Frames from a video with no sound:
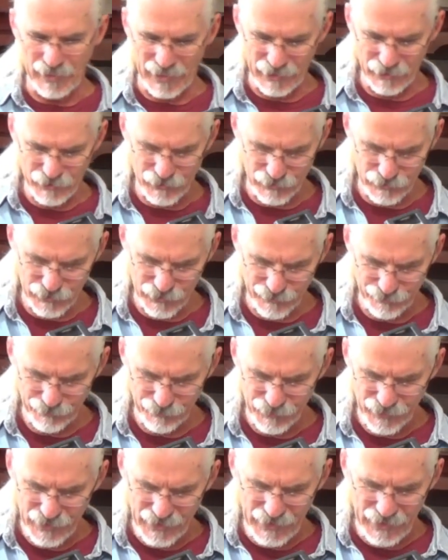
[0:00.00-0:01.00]
and masters.
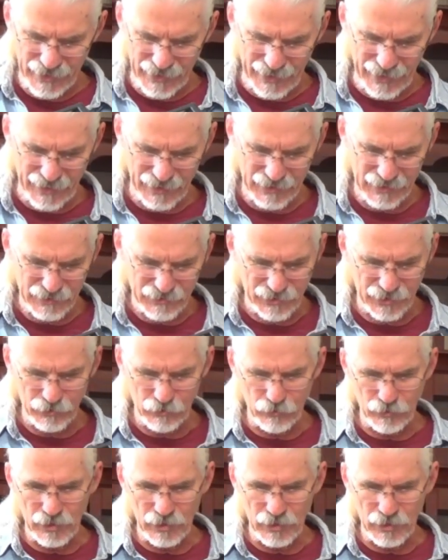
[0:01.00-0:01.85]
And he said,